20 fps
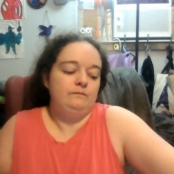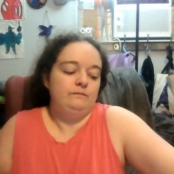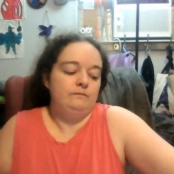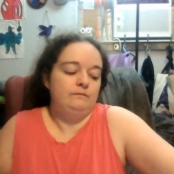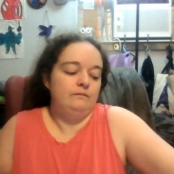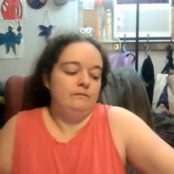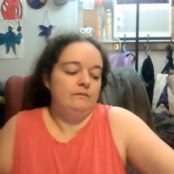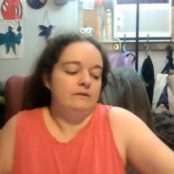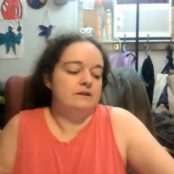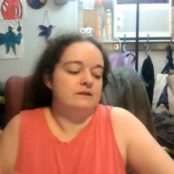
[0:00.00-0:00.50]

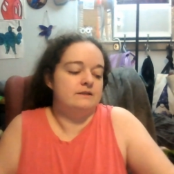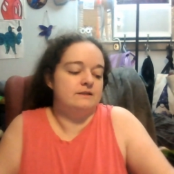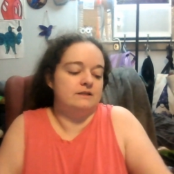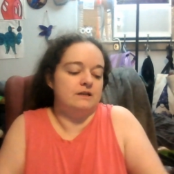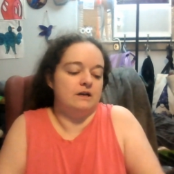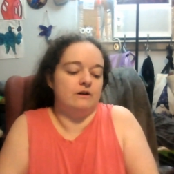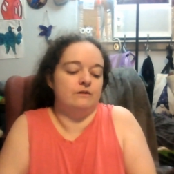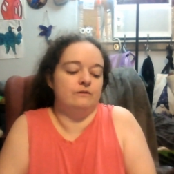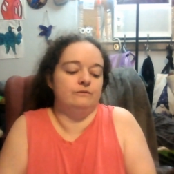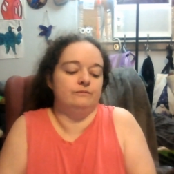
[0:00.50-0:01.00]

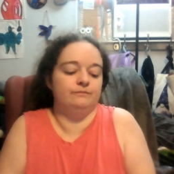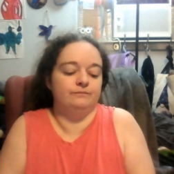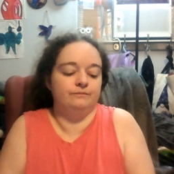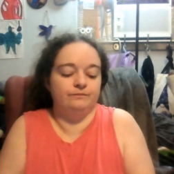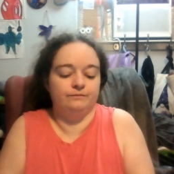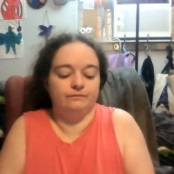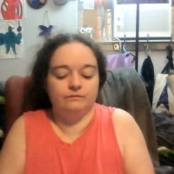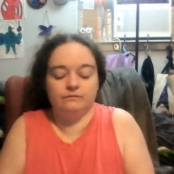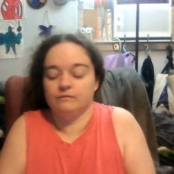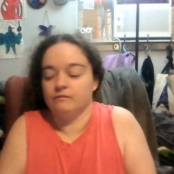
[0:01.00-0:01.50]
So
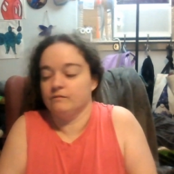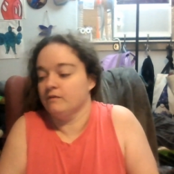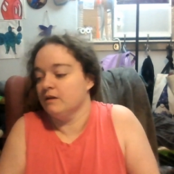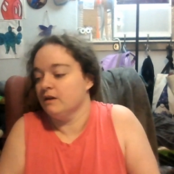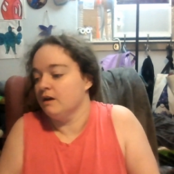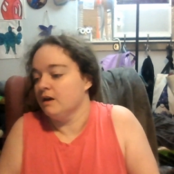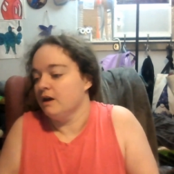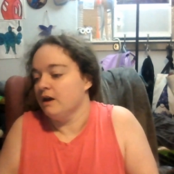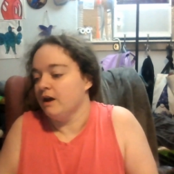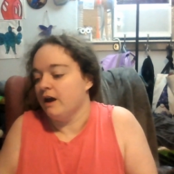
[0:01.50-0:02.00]

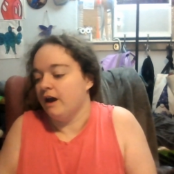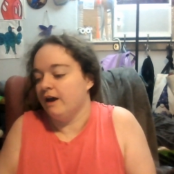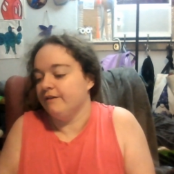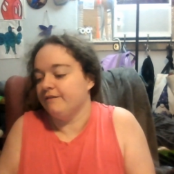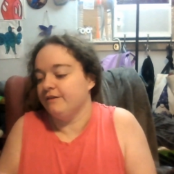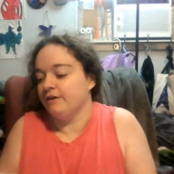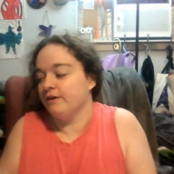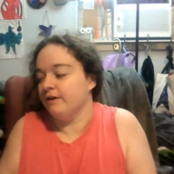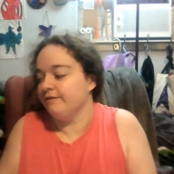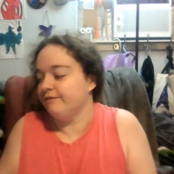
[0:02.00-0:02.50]
if
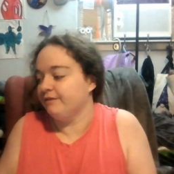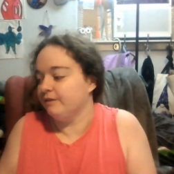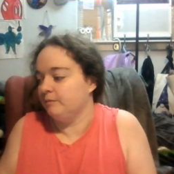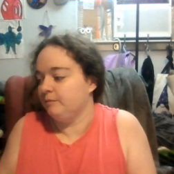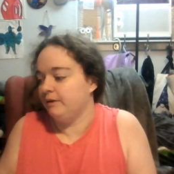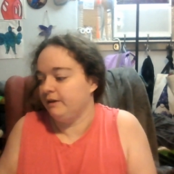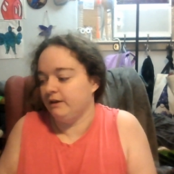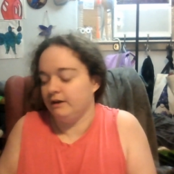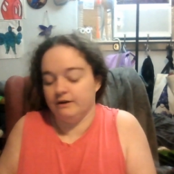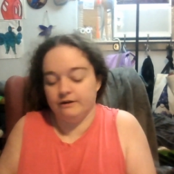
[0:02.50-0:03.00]
you're
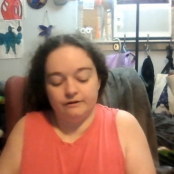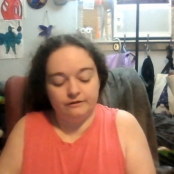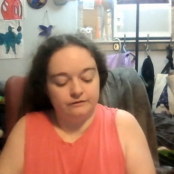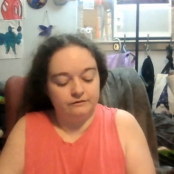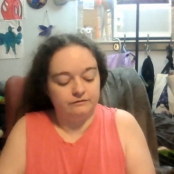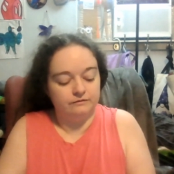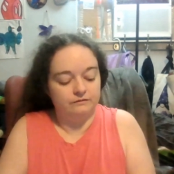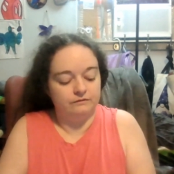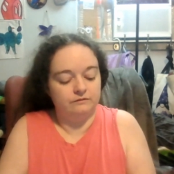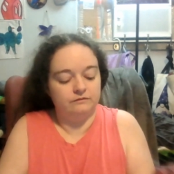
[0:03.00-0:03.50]
unfamiliar,
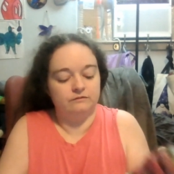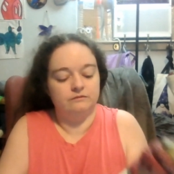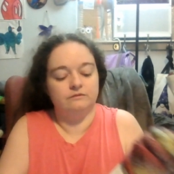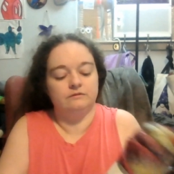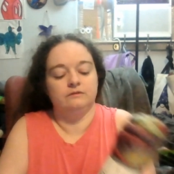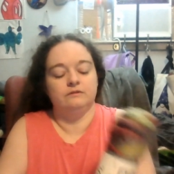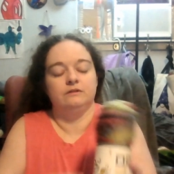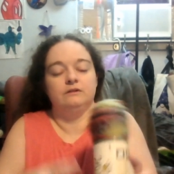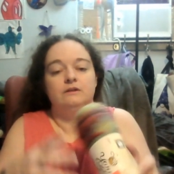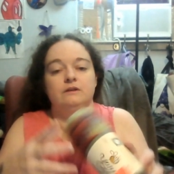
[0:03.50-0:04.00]

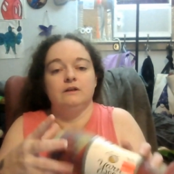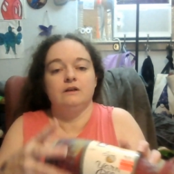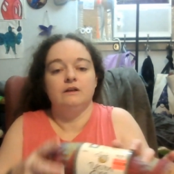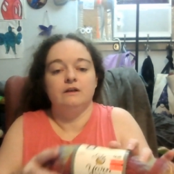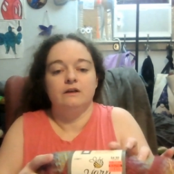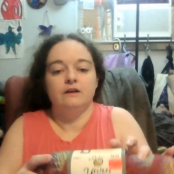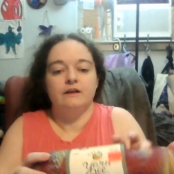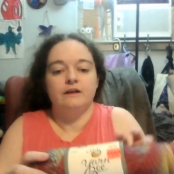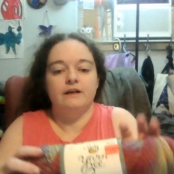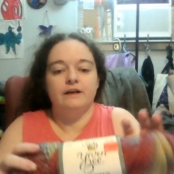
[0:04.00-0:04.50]

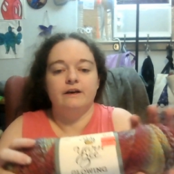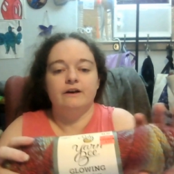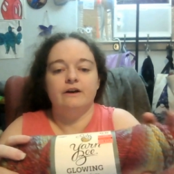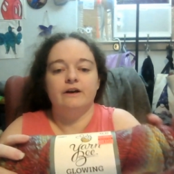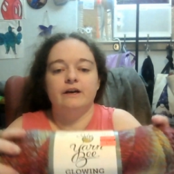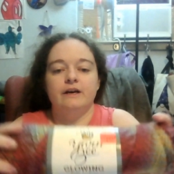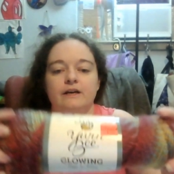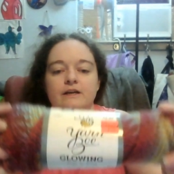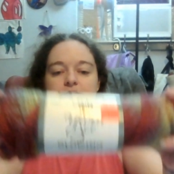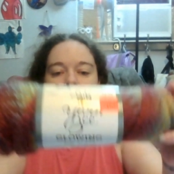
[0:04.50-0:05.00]
here is